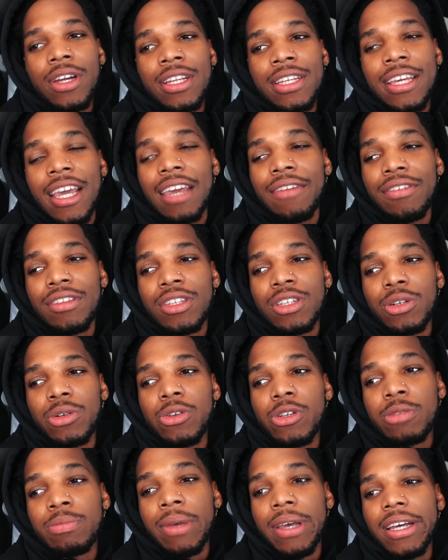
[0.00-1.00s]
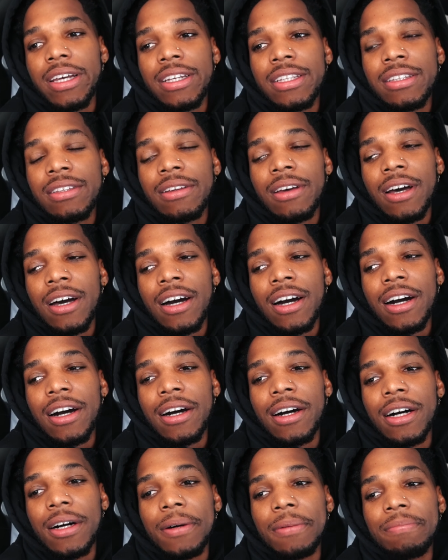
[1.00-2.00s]
and gave it to us, man.
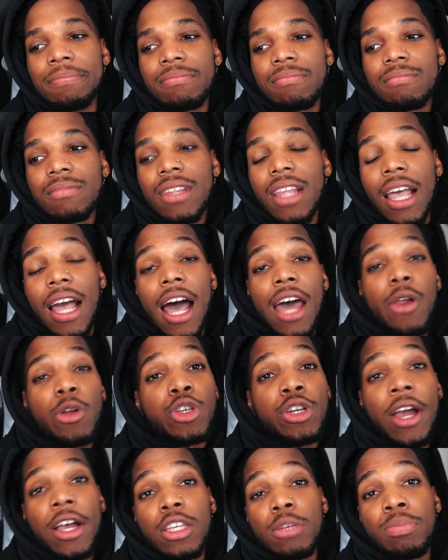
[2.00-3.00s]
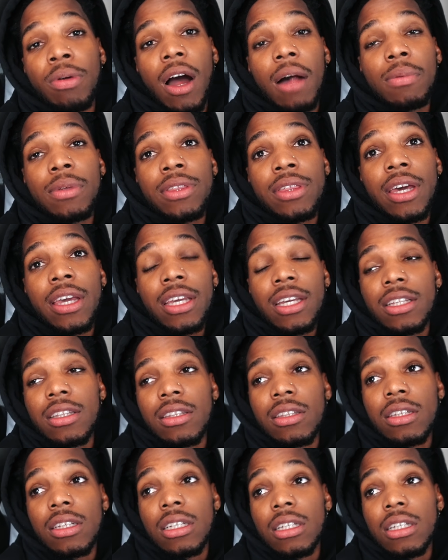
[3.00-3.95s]
I know what you guys are probably thinking.